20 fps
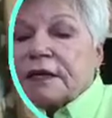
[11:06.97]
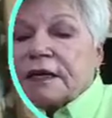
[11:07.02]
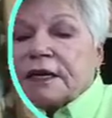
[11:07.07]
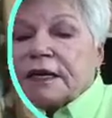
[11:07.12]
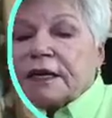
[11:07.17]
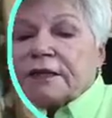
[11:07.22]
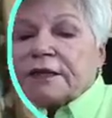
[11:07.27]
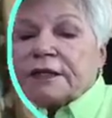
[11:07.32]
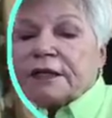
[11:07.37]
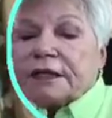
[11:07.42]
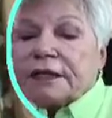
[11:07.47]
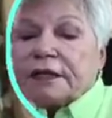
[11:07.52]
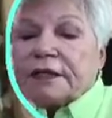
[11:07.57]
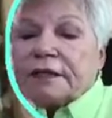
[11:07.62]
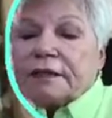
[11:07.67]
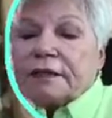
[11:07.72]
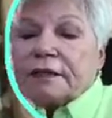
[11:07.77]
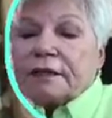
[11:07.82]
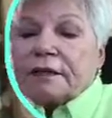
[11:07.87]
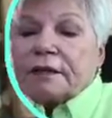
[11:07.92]
and
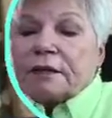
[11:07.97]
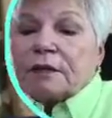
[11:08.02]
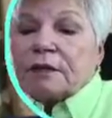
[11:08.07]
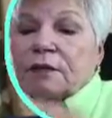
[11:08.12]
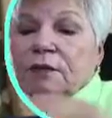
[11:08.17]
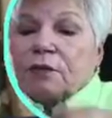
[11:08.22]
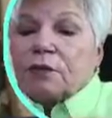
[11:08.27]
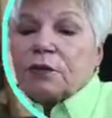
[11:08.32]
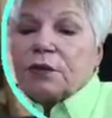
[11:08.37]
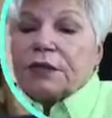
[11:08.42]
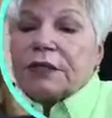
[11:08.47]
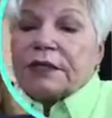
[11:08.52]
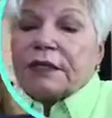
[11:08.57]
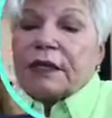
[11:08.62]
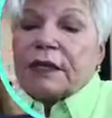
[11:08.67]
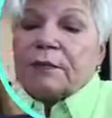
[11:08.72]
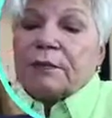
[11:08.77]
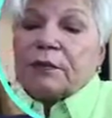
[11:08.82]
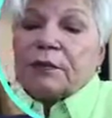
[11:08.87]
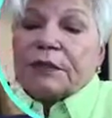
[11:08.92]
then put it
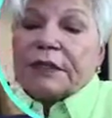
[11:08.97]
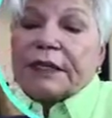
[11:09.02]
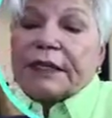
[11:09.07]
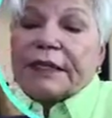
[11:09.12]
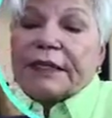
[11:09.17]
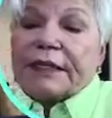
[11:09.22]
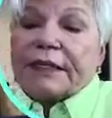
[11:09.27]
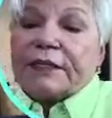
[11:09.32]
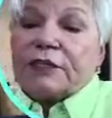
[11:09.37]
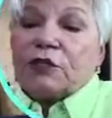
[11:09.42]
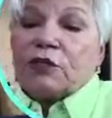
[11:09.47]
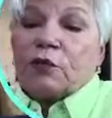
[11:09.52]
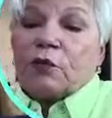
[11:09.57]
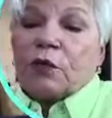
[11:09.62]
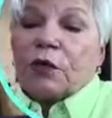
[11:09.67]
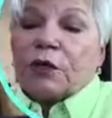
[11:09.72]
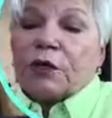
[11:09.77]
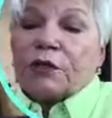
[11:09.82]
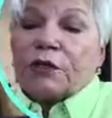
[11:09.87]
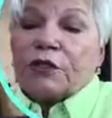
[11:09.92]
up on the edge
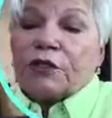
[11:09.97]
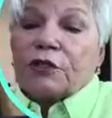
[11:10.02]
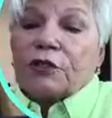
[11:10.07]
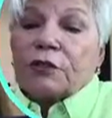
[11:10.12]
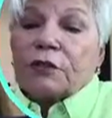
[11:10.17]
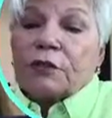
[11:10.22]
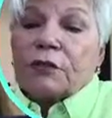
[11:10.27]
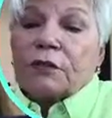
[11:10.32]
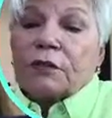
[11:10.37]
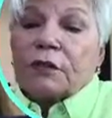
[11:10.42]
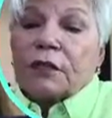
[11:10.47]
where you're